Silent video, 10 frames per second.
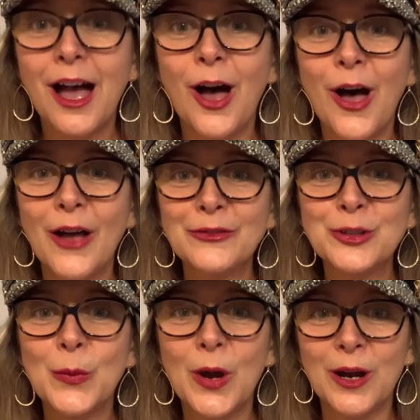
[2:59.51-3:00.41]
Off to
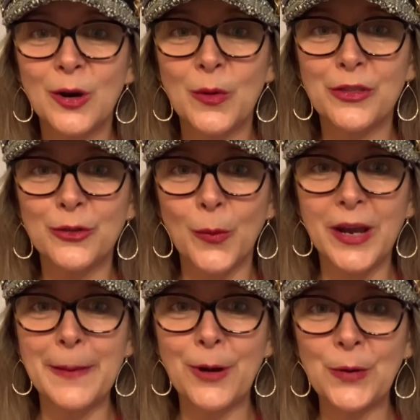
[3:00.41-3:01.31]
work with
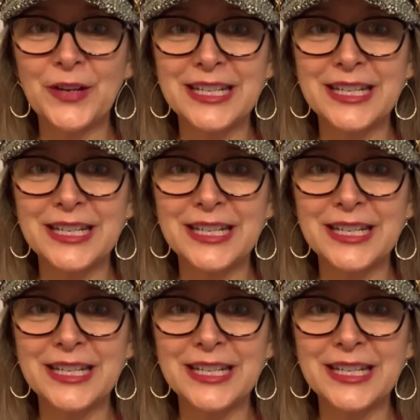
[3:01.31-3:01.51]
three perfect